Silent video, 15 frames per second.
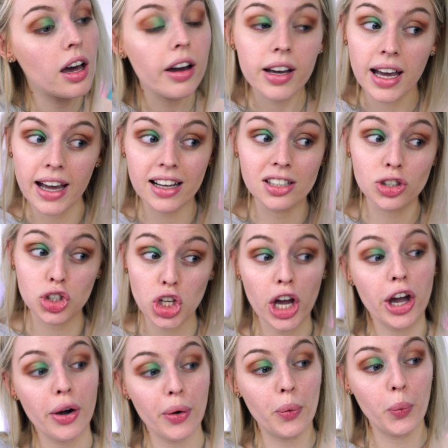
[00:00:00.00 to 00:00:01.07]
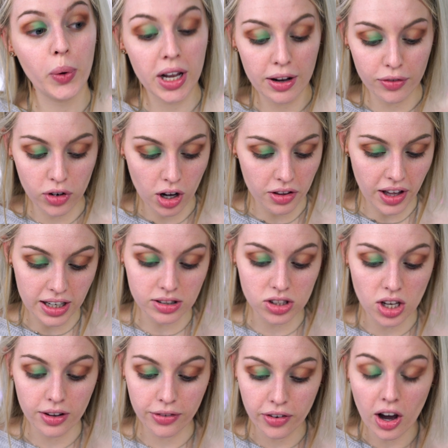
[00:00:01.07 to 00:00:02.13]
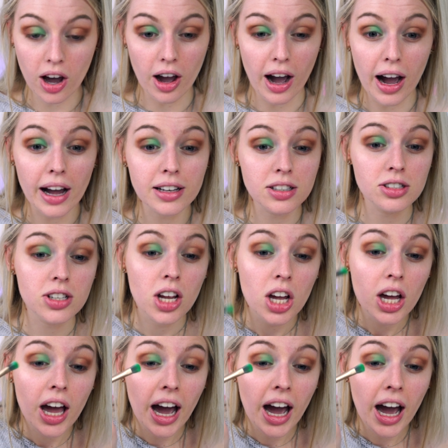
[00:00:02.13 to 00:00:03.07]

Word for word: Okay, so we've got that so far, and